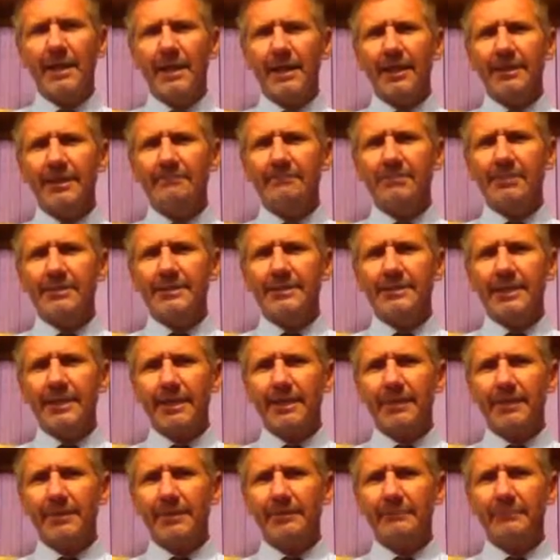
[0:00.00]
in
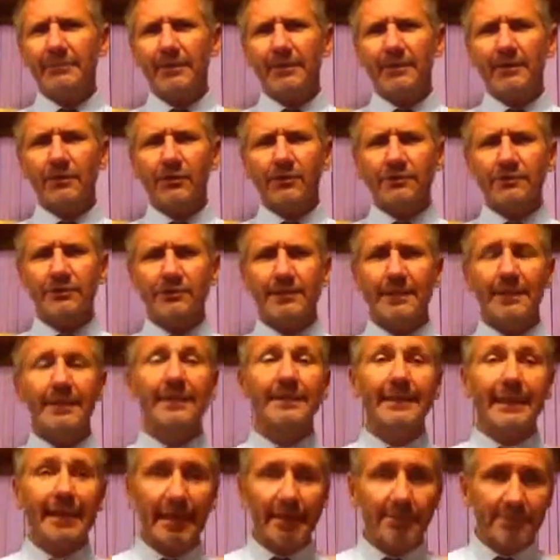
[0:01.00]
particular because
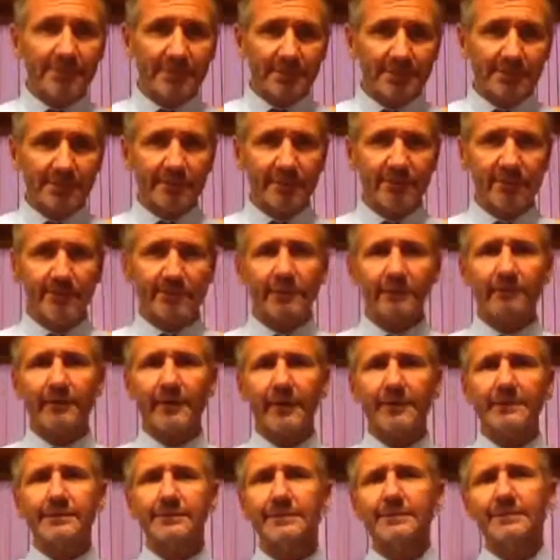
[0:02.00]
in the absence of a
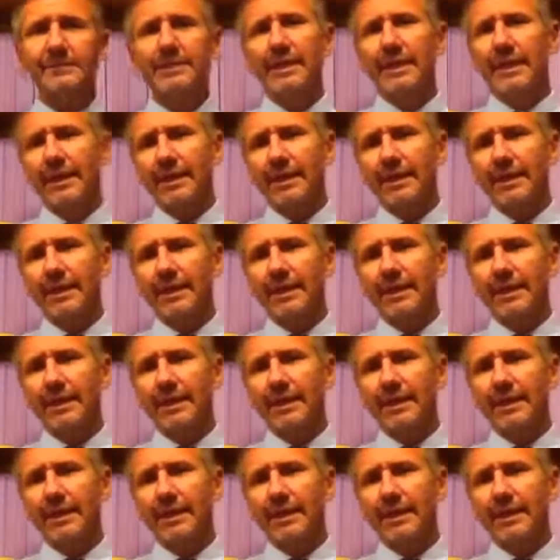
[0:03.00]
defence,